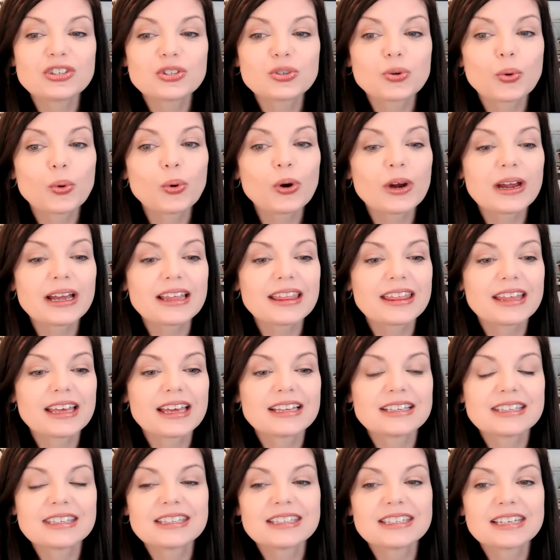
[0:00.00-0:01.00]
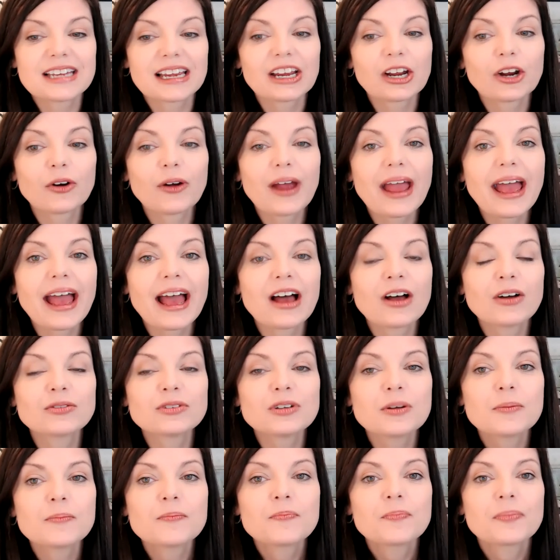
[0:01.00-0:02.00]
story, then stick
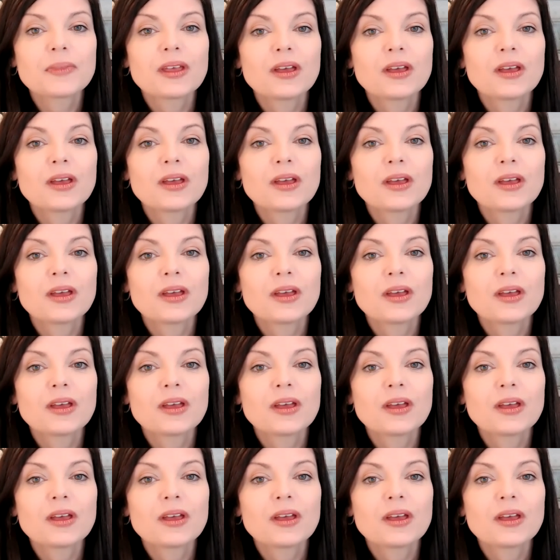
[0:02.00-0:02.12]
around.